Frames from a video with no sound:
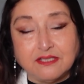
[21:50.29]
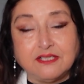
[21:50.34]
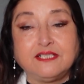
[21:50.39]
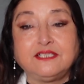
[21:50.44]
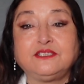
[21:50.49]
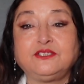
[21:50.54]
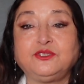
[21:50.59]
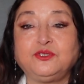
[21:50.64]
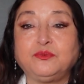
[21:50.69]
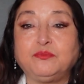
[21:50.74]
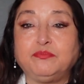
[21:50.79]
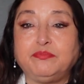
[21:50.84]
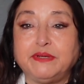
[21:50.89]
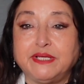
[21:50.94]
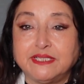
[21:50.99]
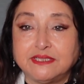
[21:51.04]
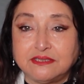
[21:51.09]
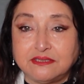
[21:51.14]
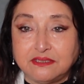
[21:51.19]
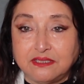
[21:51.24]
is your
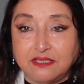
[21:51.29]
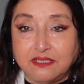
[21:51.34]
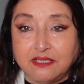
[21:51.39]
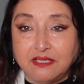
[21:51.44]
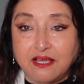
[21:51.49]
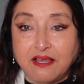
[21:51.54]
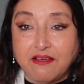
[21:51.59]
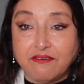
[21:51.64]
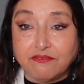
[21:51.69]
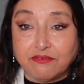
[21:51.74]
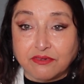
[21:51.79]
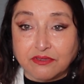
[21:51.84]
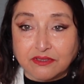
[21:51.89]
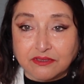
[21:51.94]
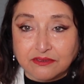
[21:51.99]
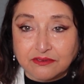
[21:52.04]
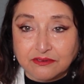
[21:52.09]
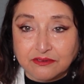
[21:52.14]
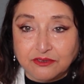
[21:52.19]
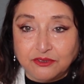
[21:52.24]
best day ever.
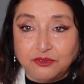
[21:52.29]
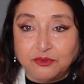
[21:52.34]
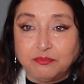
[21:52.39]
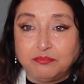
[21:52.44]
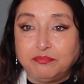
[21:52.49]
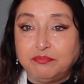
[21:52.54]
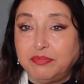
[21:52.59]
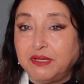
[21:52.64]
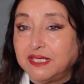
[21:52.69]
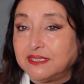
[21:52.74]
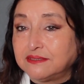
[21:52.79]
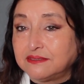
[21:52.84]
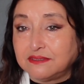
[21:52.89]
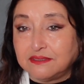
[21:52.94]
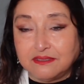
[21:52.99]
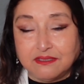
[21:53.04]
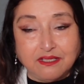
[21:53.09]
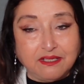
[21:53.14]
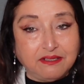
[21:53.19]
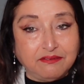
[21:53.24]
Your best
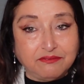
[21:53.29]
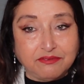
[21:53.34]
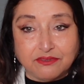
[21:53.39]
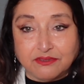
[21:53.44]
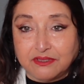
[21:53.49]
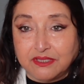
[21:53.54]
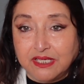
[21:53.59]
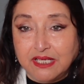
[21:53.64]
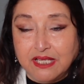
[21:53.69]
day ever.